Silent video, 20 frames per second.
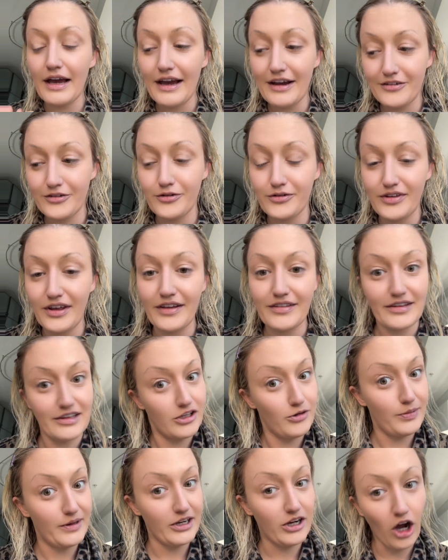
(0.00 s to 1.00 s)
Exercise a
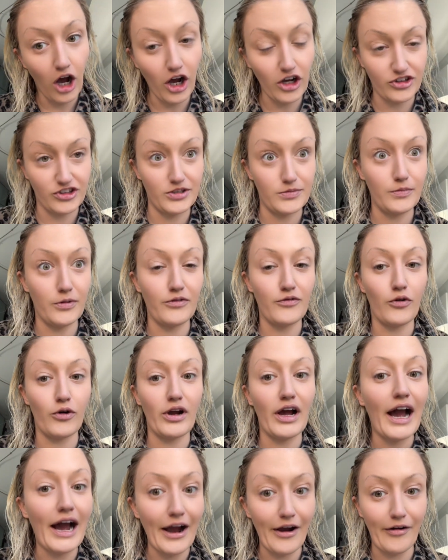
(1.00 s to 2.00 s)
little bit of caution before
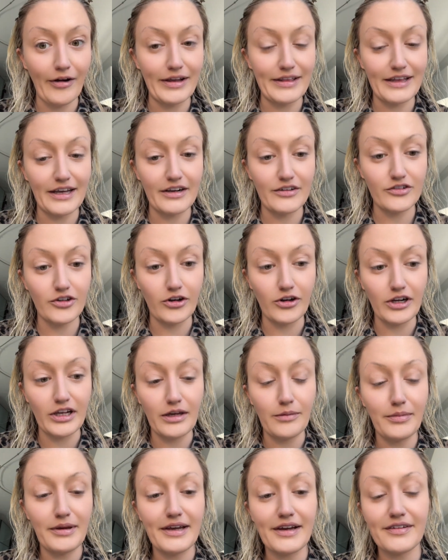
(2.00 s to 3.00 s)
hiring that attorney
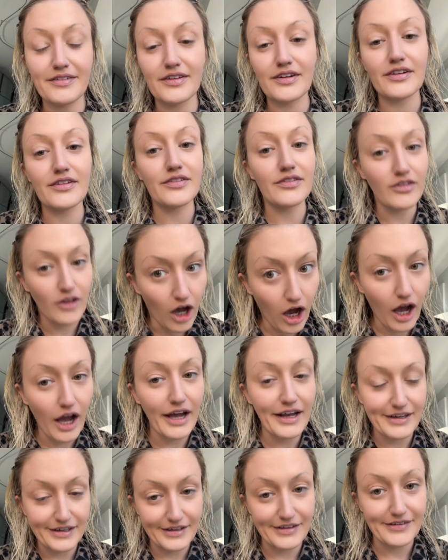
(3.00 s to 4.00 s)
because it is not
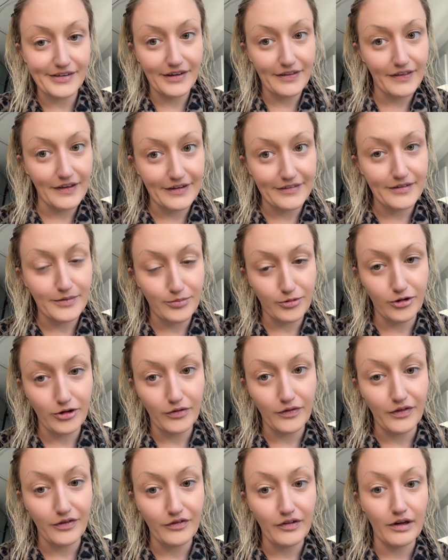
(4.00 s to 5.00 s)
an easy thing to
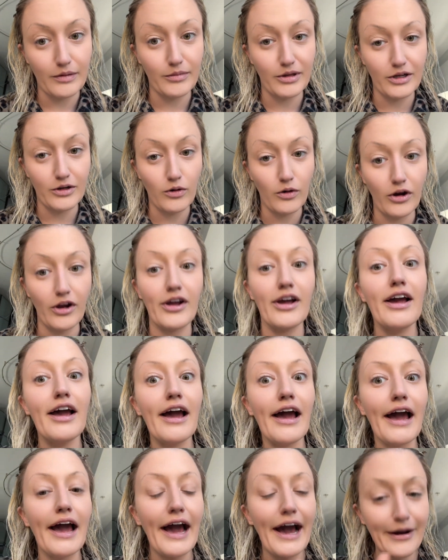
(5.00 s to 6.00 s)
prove in family court.
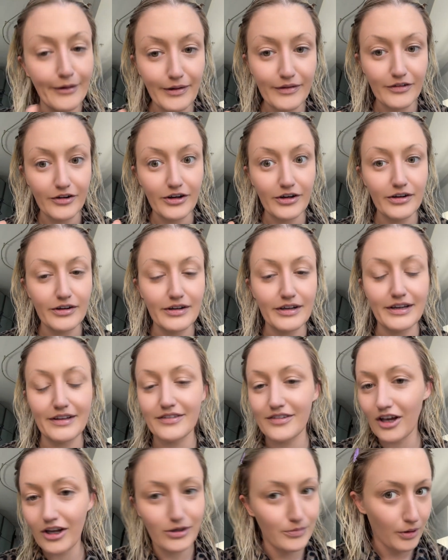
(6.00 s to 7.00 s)
However, it's
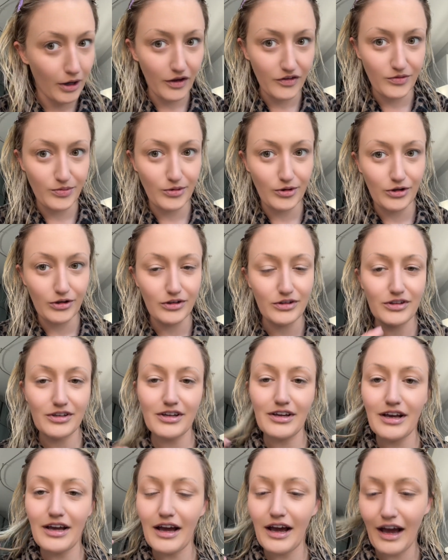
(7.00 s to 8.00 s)
not impossible.
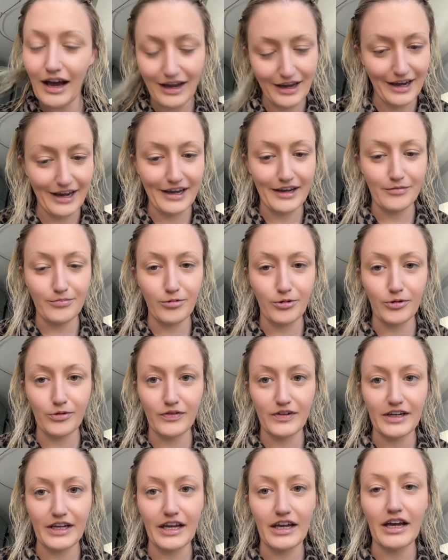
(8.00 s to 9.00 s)
I have
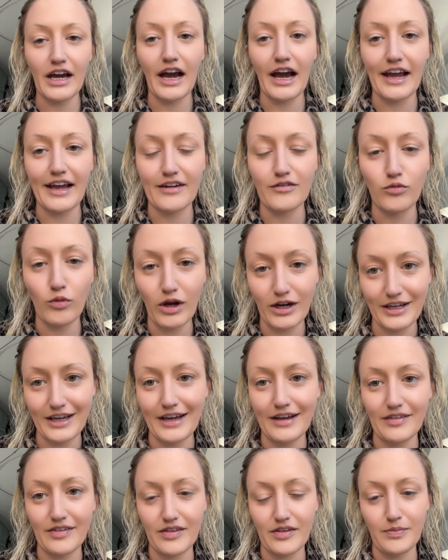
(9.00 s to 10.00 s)
proven it. I have won
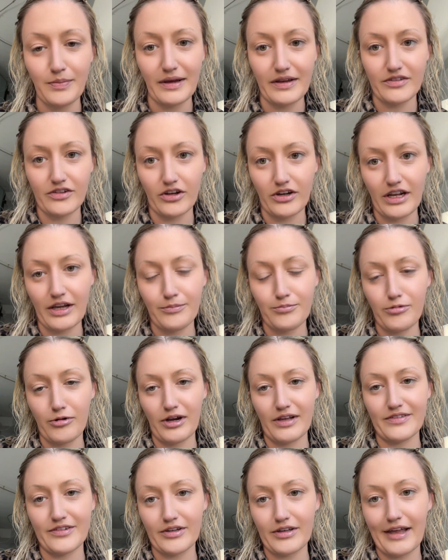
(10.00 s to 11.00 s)
cases based on
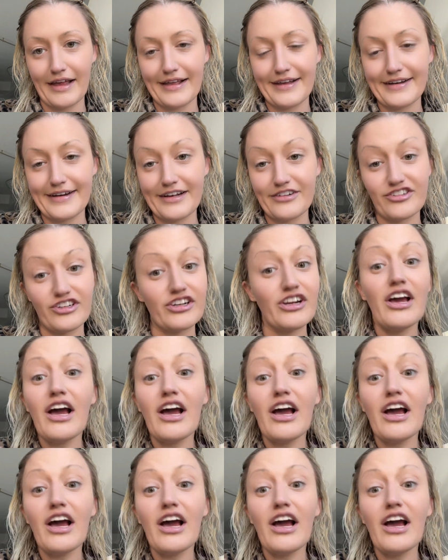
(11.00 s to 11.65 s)
parental alienation.